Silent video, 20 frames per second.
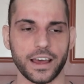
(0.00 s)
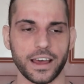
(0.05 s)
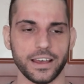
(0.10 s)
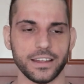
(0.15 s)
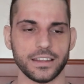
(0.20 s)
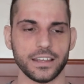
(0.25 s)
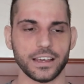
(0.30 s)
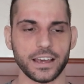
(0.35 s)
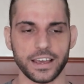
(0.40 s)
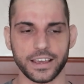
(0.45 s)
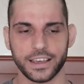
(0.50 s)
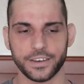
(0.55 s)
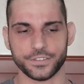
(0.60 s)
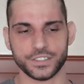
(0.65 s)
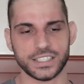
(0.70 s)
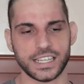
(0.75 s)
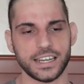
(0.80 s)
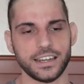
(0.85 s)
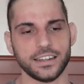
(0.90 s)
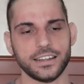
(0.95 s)
I think I
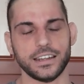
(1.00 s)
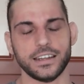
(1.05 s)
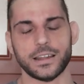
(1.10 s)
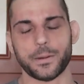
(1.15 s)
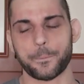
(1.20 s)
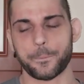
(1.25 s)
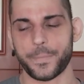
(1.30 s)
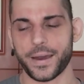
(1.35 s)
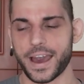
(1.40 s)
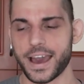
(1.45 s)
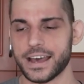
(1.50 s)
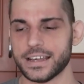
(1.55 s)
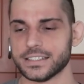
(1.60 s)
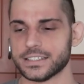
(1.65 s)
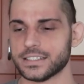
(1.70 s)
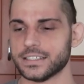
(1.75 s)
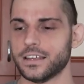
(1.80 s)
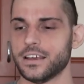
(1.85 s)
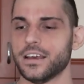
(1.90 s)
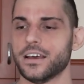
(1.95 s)
have said it in the
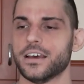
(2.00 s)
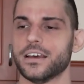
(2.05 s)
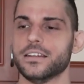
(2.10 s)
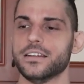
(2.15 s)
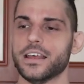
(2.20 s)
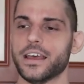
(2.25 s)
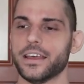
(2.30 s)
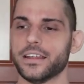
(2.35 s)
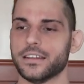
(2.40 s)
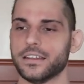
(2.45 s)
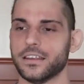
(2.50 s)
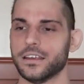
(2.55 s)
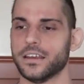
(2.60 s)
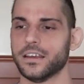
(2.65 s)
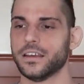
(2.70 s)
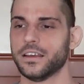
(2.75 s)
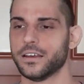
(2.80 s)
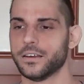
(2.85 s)
past that